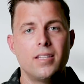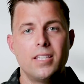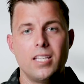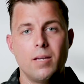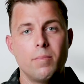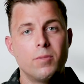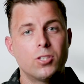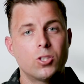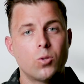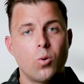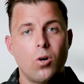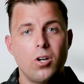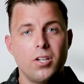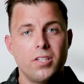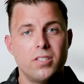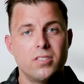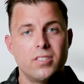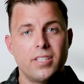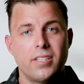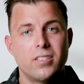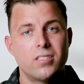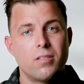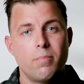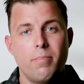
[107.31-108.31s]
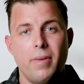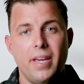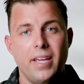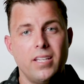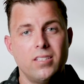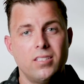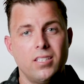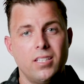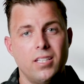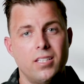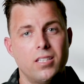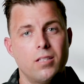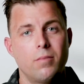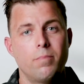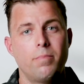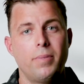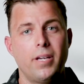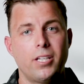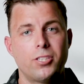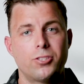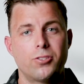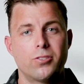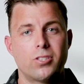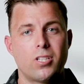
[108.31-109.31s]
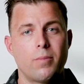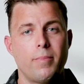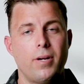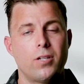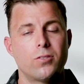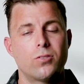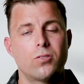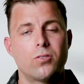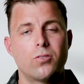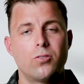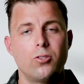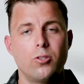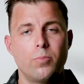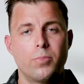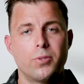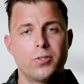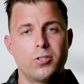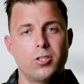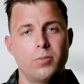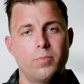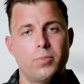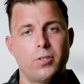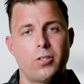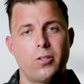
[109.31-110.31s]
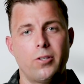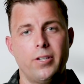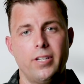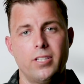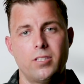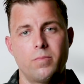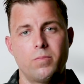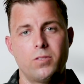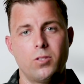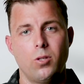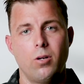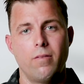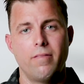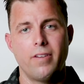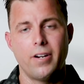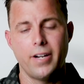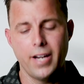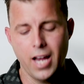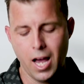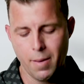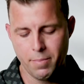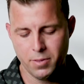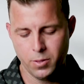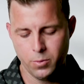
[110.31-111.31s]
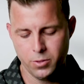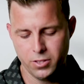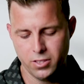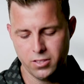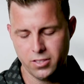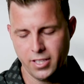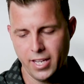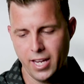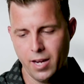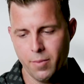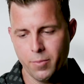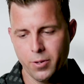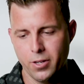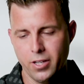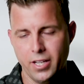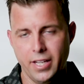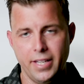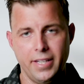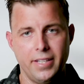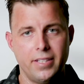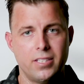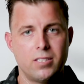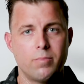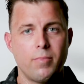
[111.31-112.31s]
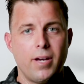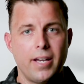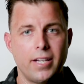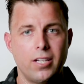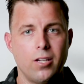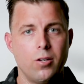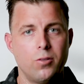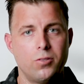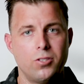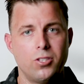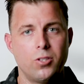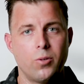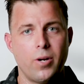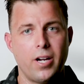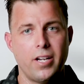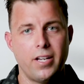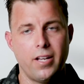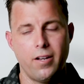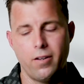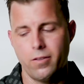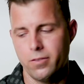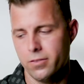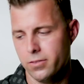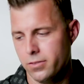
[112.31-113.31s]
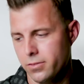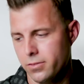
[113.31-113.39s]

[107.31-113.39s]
The image quality of this thing is amazing and the pictures come out super, super crisp. So I'm very happy with this camera and is my go-to right now.